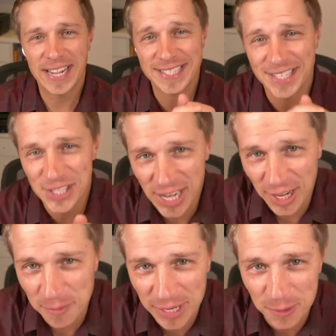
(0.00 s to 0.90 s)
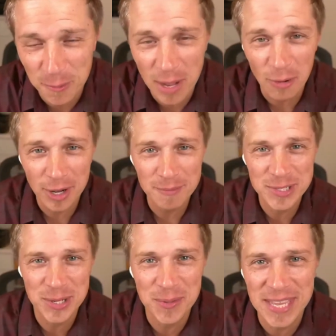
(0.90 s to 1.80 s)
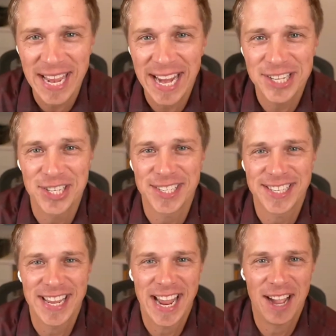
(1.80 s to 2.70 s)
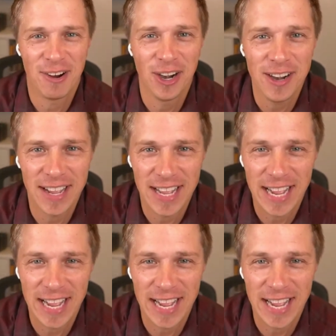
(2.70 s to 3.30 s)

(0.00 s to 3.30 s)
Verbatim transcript: Ladies and gentlemen, welcome to the Agency Hour.